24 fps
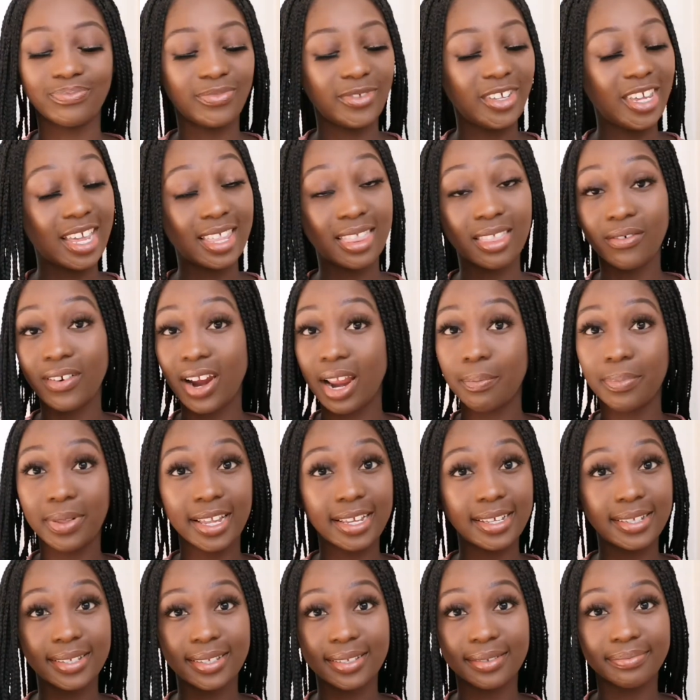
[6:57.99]
you're at the right
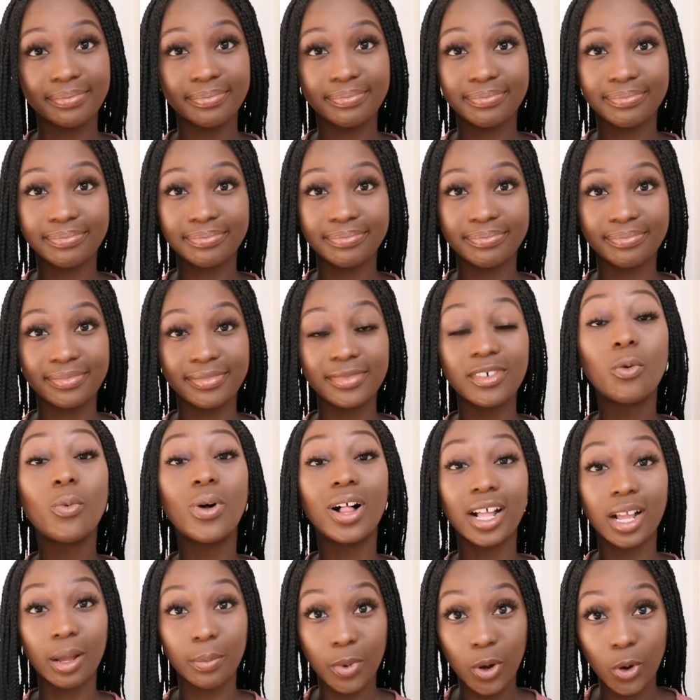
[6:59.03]
place.
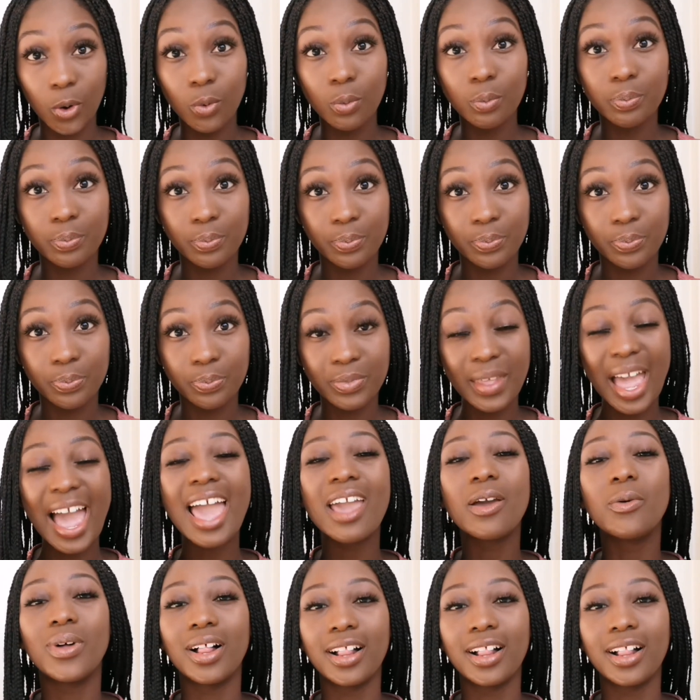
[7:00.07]
Welcome home. I